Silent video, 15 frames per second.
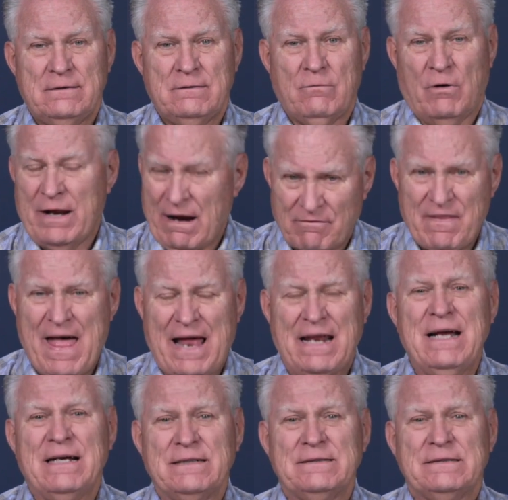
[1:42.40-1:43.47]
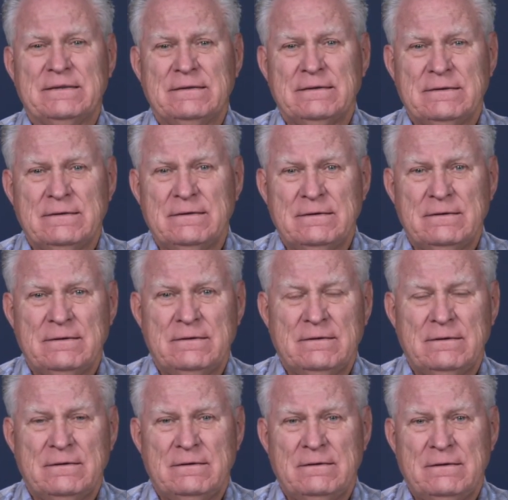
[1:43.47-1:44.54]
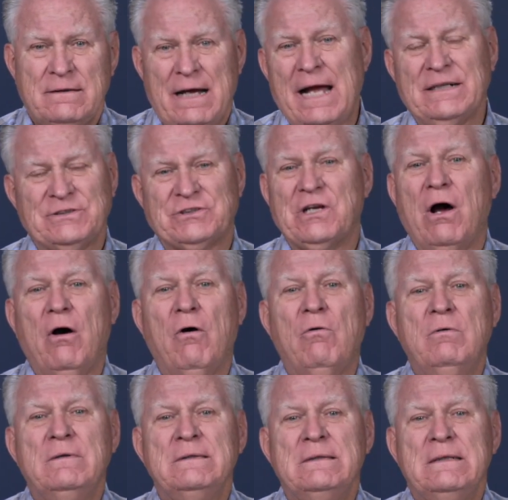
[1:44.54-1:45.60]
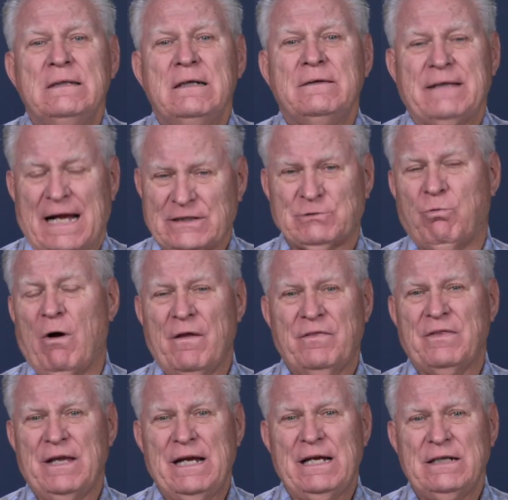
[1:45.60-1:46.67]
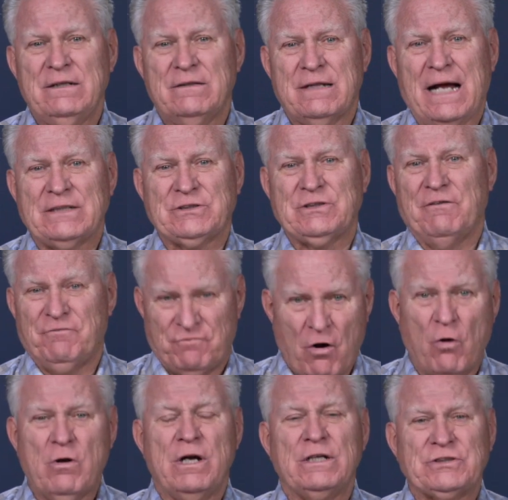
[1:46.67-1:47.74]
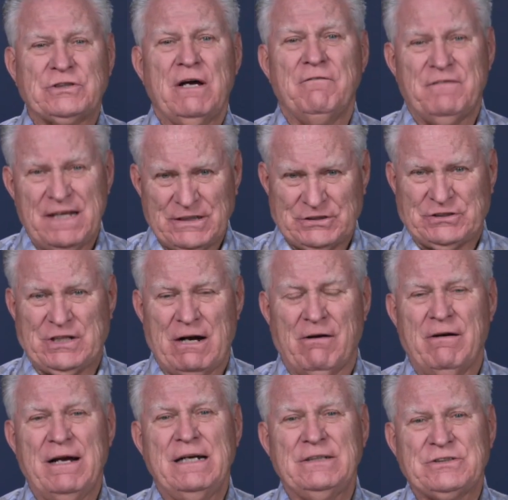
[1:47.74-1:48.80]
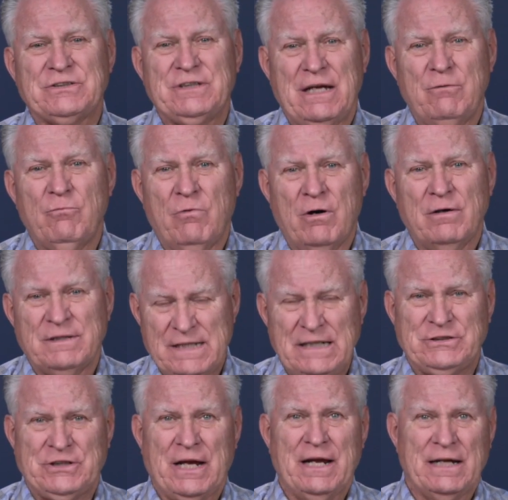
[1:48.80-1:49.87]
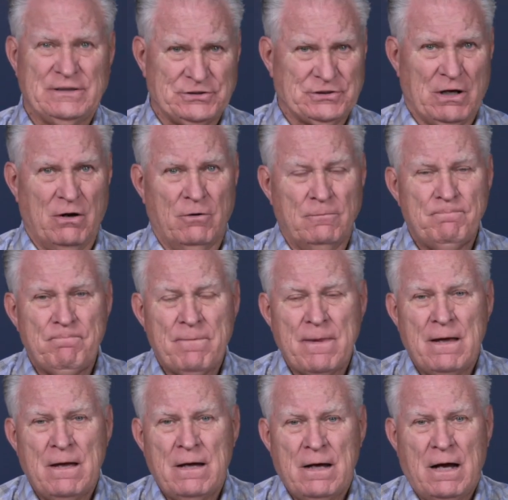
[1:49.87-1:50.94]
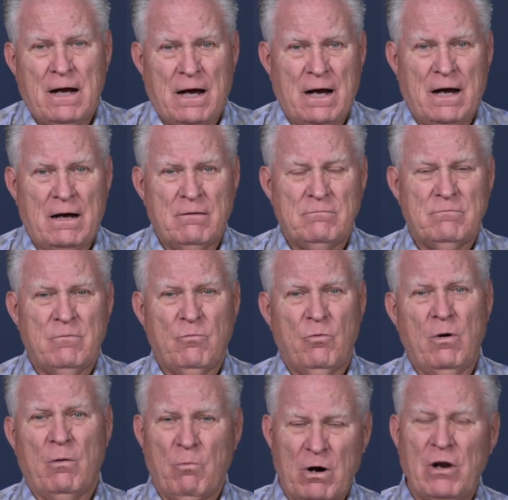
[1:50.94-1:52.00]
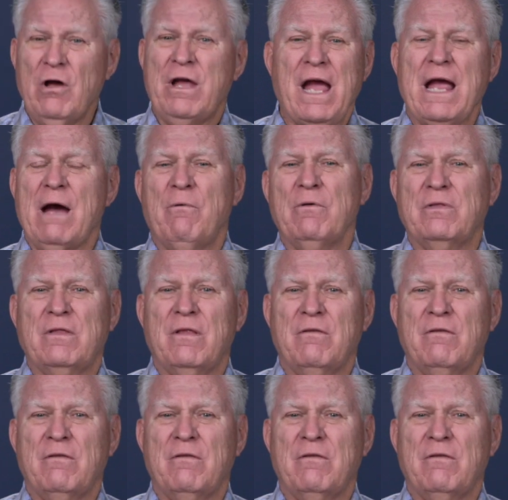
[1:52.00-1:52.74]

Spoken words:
whatever that is. And so that's the focus of this series that we're teaching. And so we're looking at